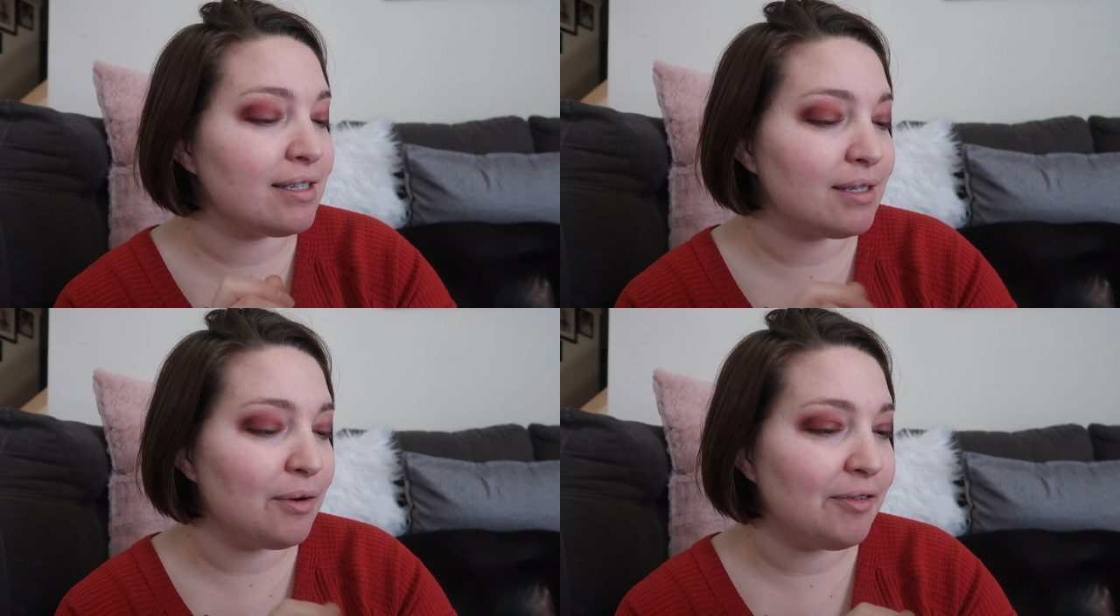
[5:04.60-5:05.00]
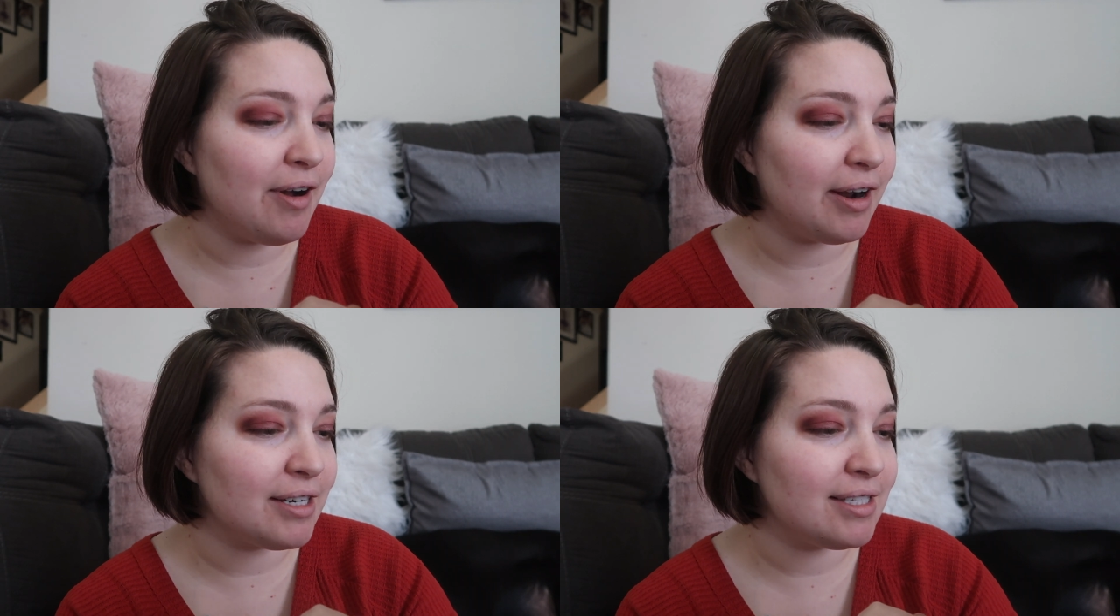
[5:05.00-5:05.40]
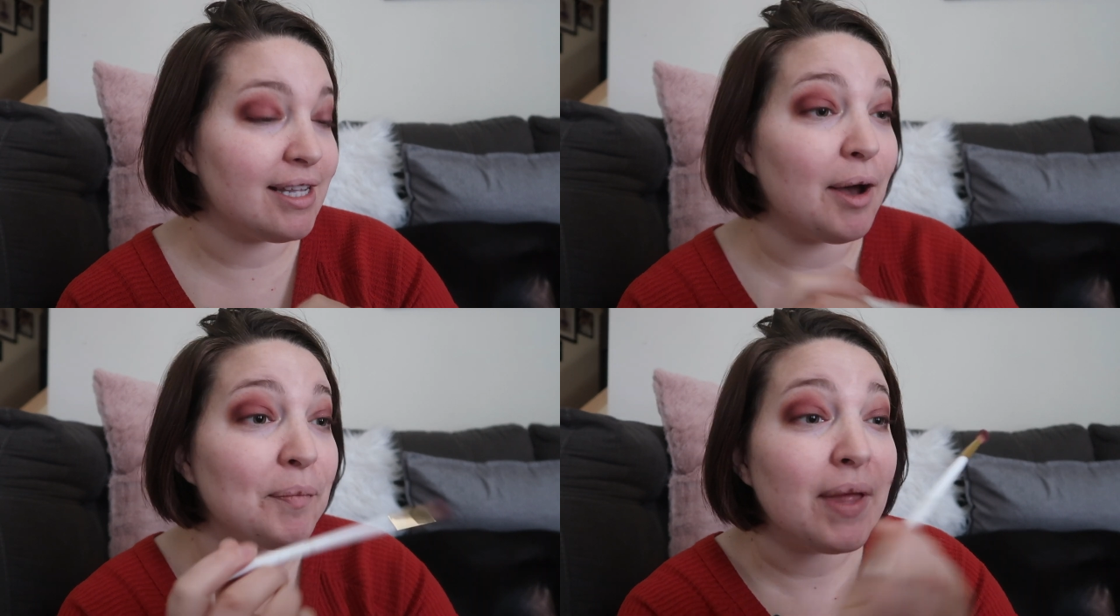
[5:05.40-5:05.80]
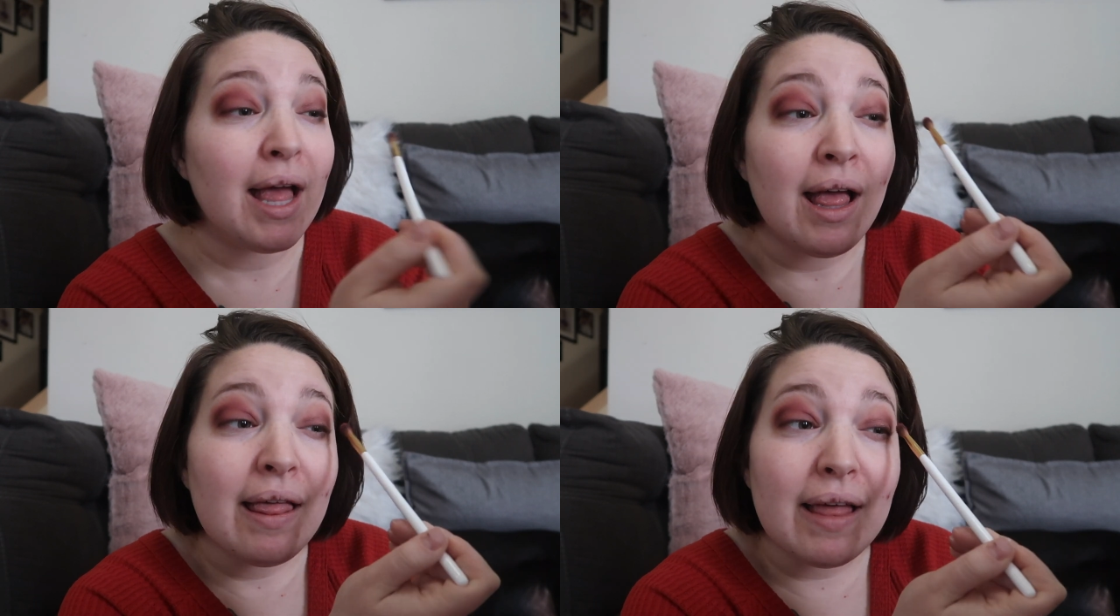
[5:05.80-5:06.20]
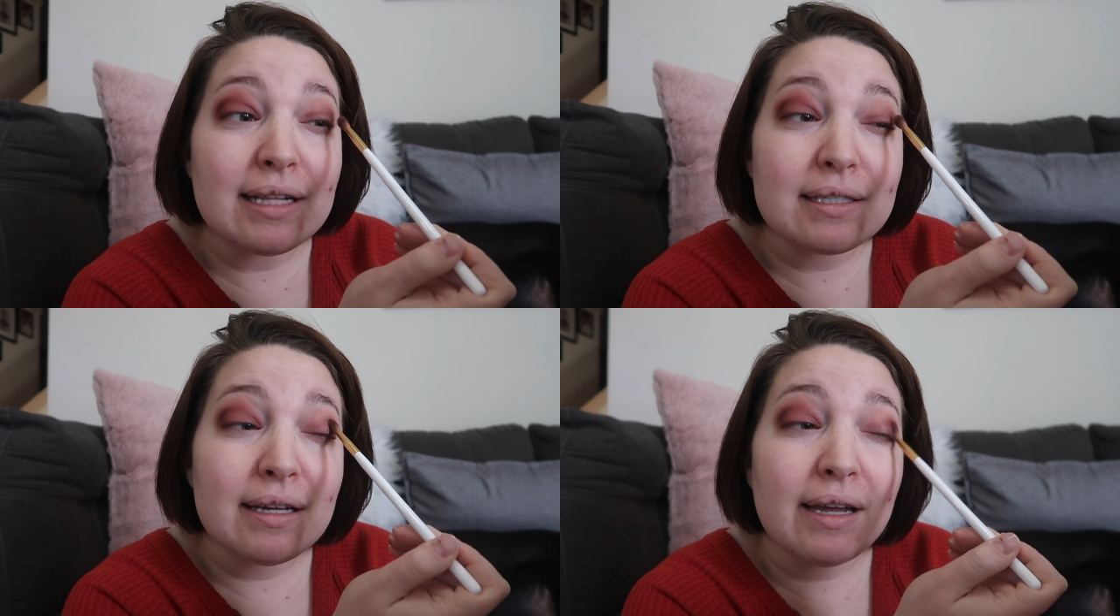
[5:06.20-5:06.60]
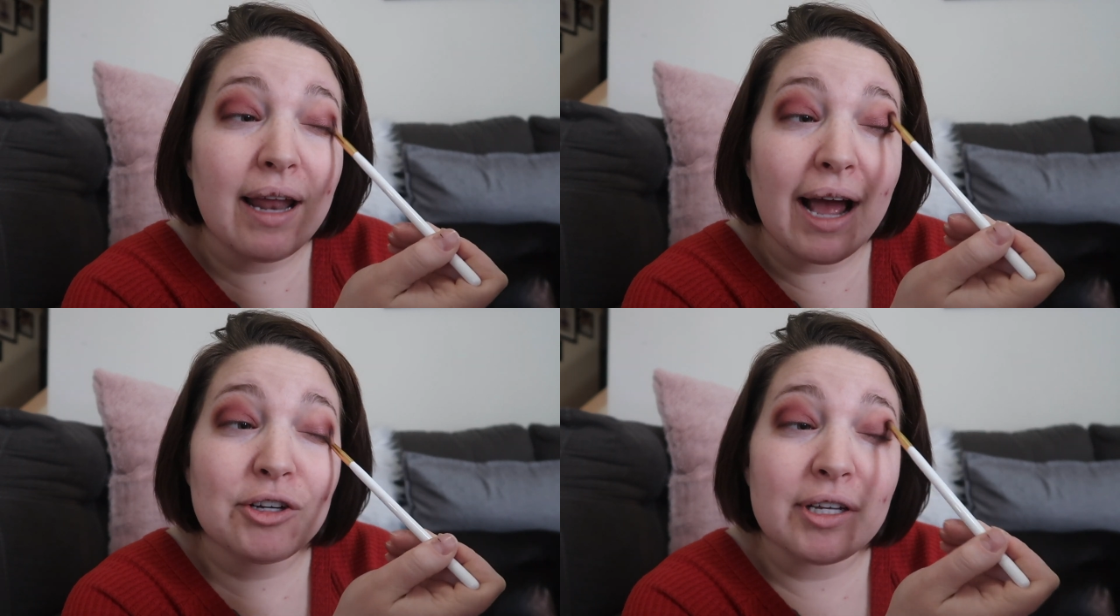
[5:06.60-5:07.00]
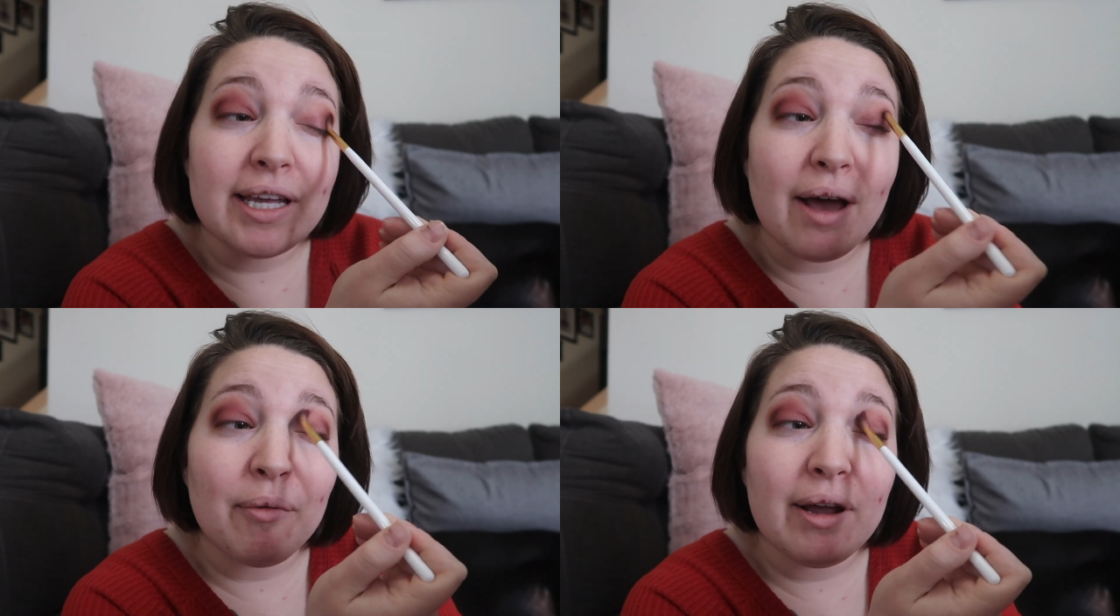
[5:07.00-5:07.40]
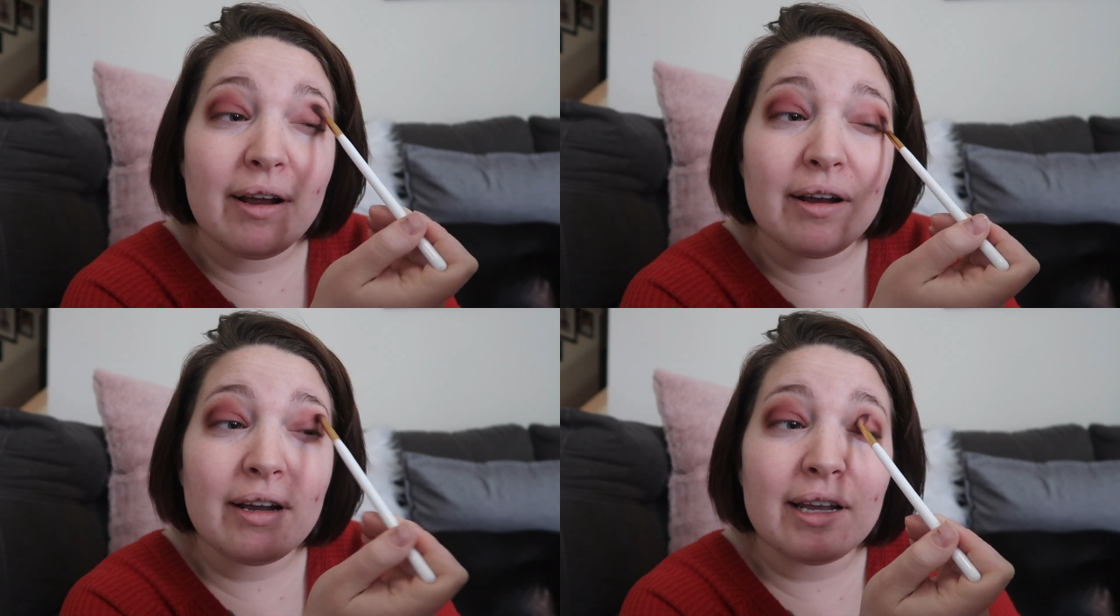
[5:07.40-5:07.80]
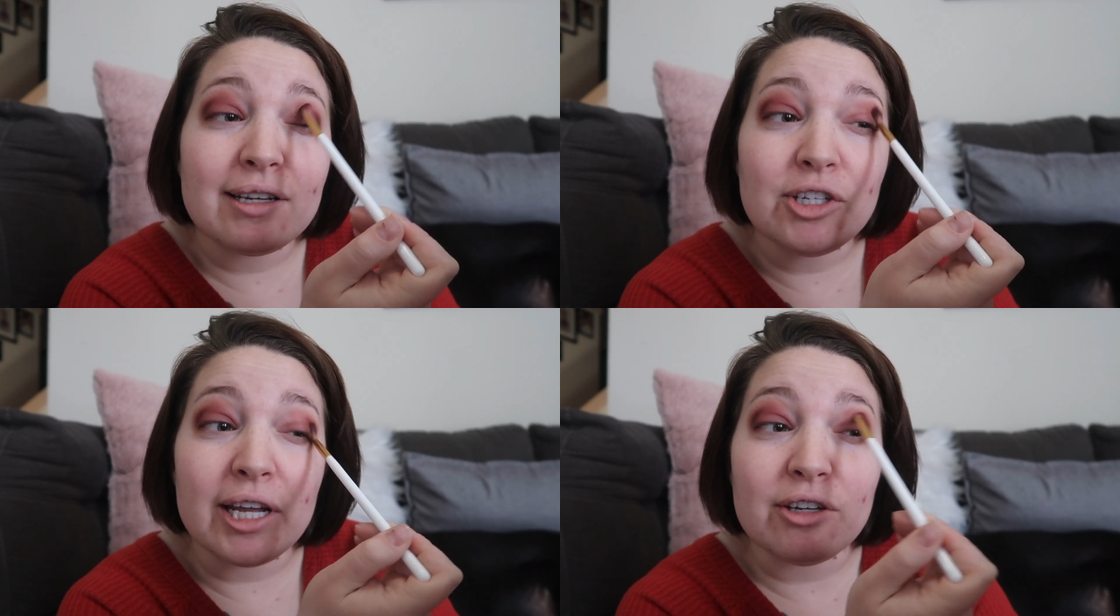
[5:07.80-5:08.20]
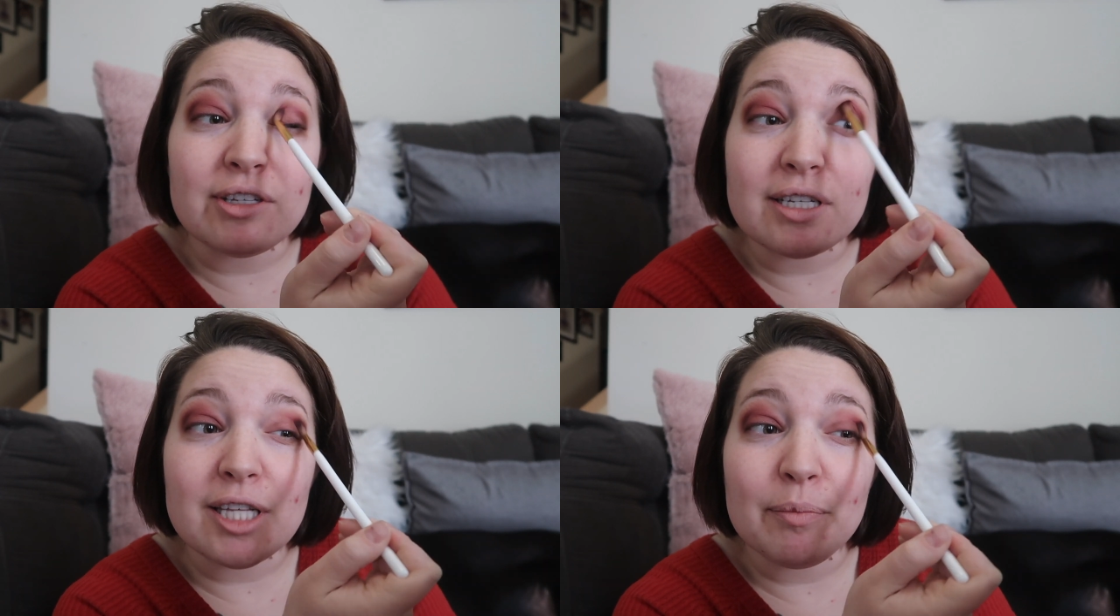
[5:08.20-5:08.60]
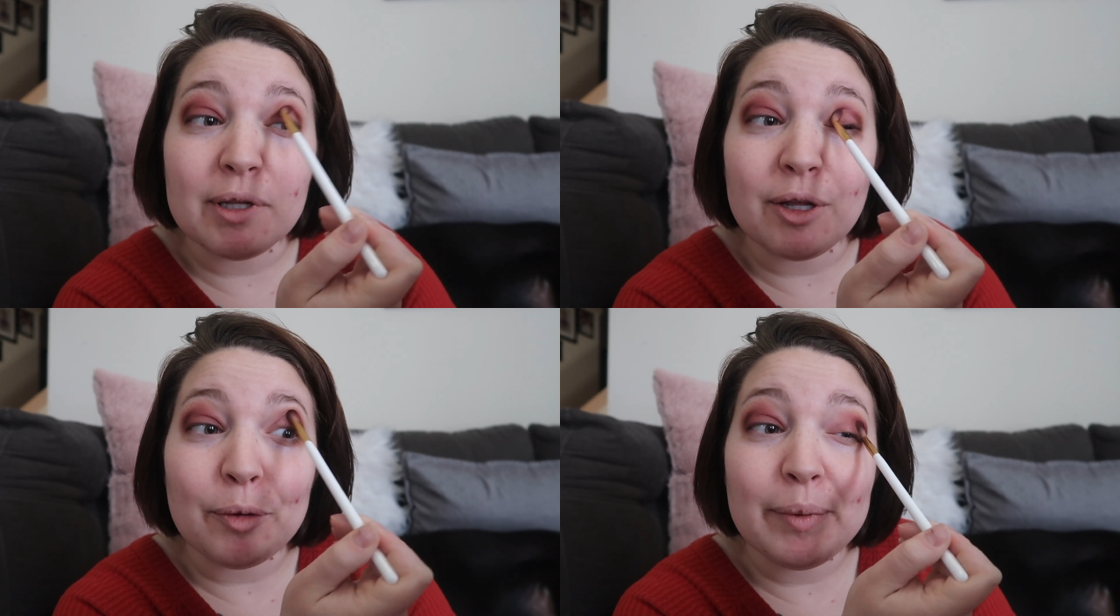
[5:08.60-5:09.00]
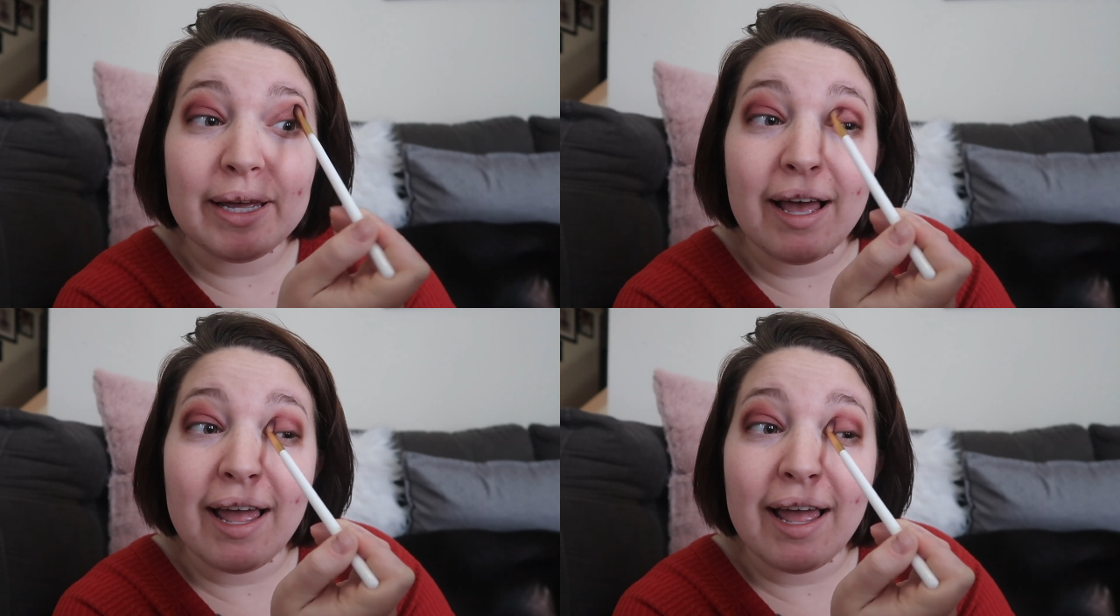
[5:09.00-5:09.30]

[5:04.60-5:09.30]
so far, so that's good. Actually, yeah, we're gonna change this up a little bit.